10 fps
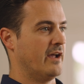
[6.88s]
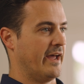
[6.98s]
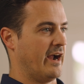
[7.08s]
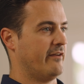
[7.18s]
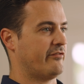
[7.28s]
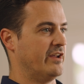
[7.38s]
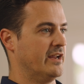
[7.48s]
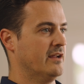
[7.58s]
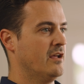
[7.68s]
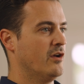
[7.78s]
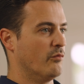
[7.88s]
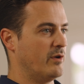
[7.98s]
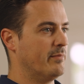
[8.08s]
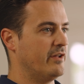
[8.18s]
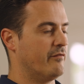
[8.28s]
At IFC, we
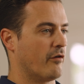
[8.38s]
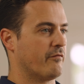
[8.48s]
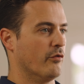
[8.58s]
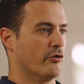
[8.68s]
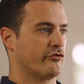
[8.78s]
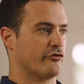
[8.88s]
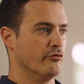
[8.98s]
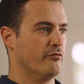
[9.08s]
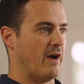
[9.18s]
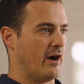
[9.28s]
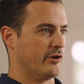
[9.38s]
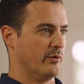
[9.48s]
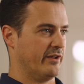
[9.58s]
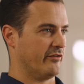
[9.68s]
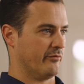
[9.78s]
believe our floors' true value
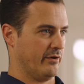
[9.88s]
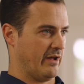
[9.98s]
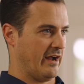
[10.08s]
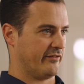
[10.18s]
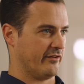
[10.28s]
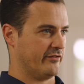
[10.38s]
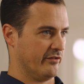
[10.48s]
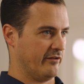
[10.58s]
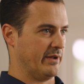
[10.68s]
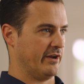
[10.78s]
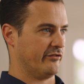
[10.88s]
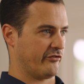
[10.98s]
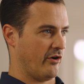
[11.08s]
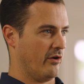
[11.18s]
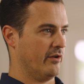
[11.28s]
isn't realized until they've been installed.